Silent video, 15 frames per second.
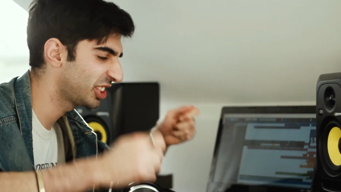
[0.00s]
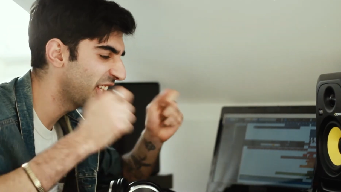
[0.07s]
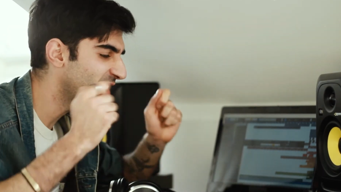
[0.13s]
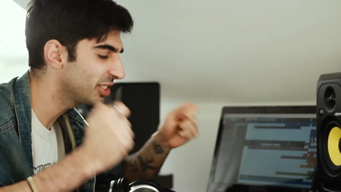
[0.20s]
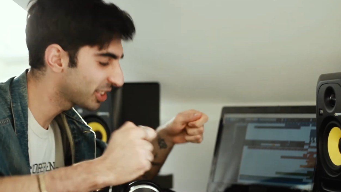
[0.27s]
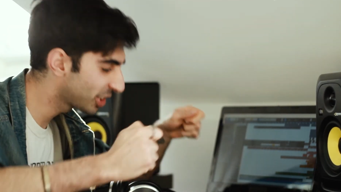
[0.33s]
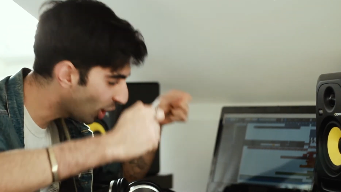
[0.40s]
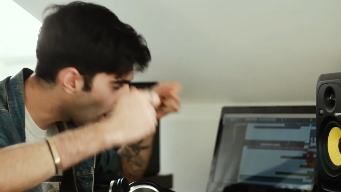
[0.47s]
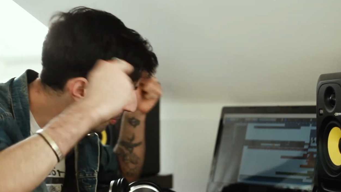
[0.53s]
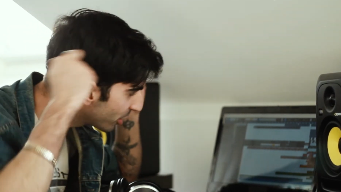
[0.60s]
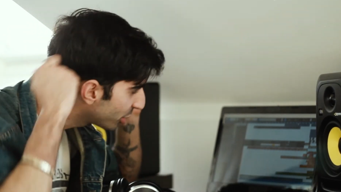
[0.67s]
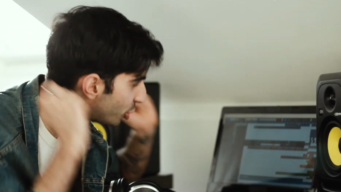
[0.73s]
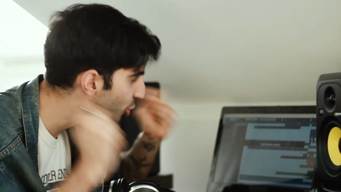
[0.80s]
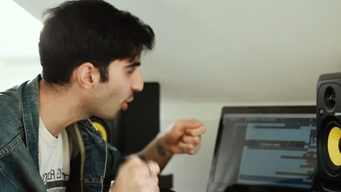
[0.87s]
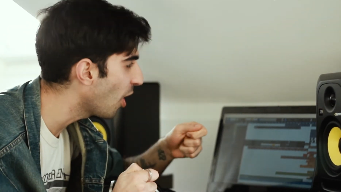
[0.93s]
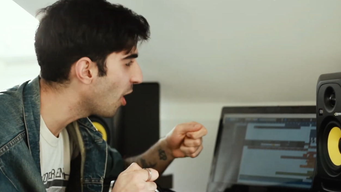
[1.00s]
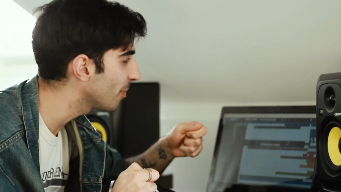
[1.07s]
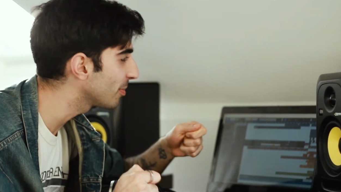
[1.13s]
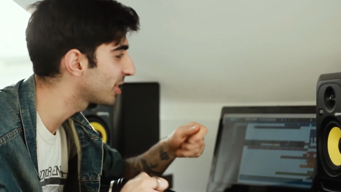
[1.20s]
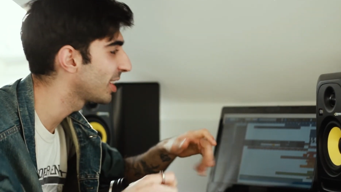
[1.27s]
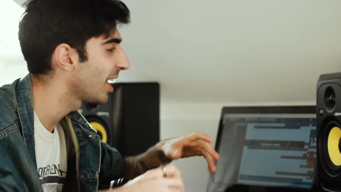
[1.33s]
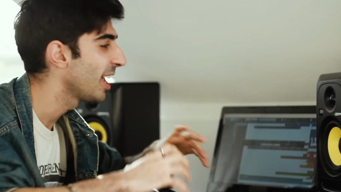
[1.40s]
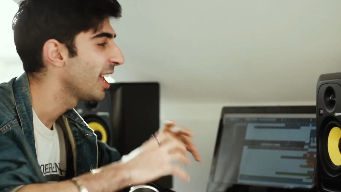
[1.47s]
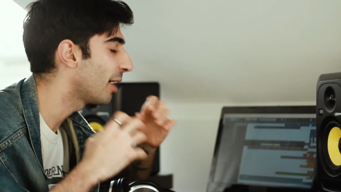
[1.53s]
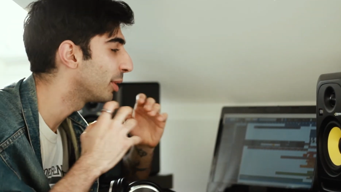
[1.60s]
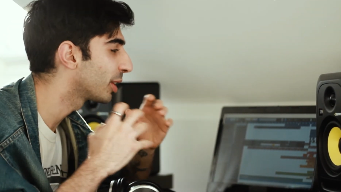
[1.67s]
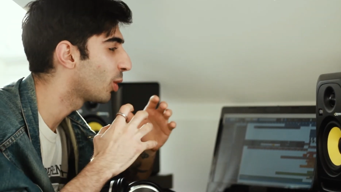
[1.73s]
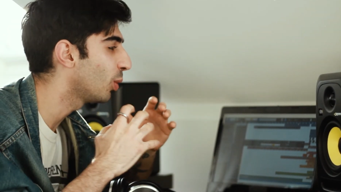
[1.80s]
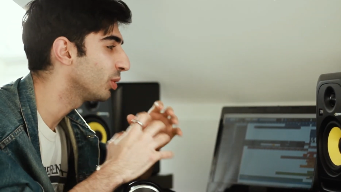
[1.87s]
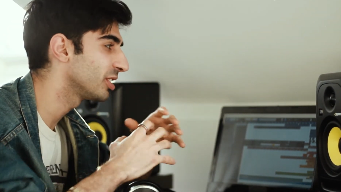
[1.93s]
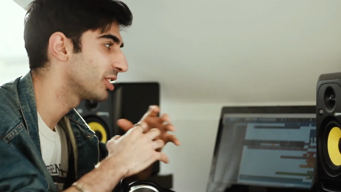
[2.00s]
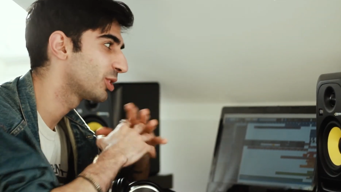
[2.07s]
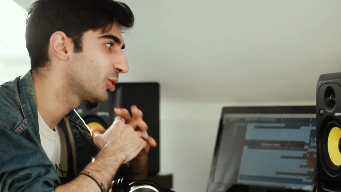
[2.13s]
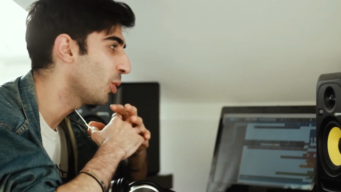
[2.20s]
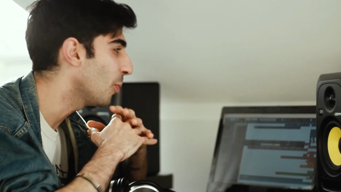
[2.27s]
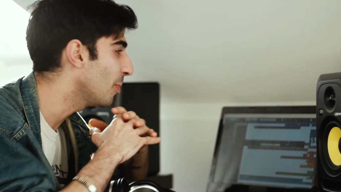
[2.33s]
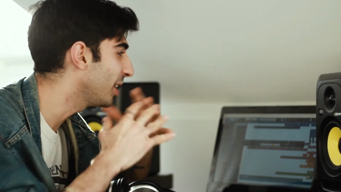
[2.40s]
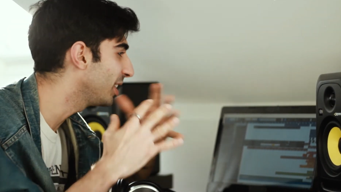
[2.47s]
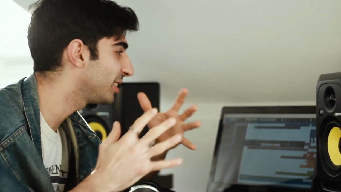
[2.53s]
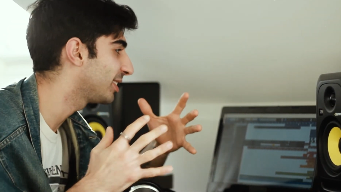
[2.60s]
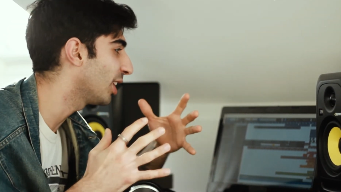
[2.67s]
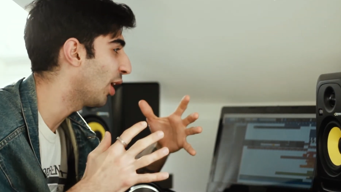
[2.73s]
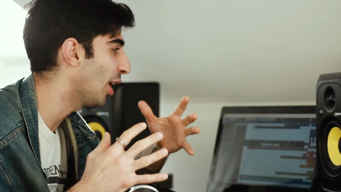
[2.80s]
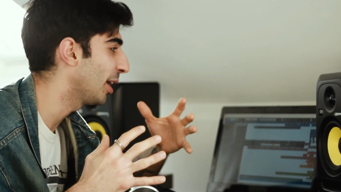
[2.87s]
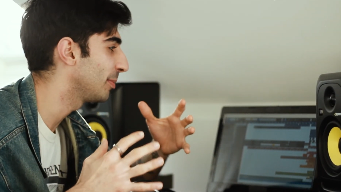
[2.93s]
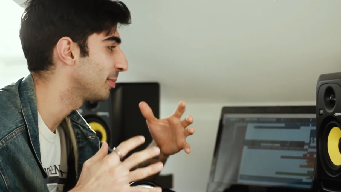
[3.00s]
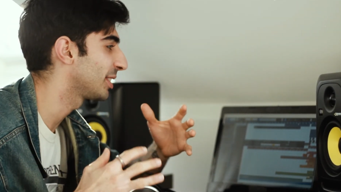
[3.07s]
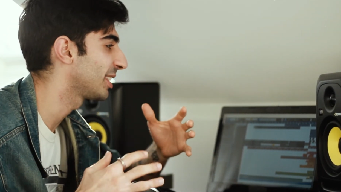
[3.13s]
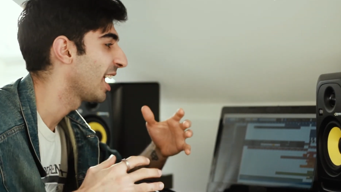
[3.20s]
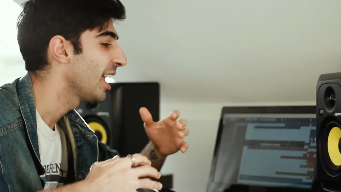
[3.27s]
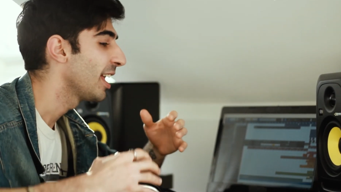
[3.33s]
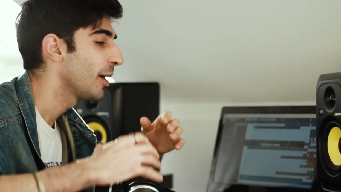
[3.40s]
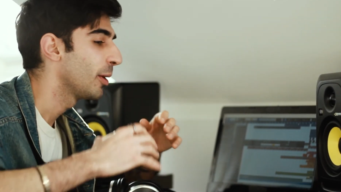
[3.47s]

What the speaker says: Here's come the drums. I recorded so many times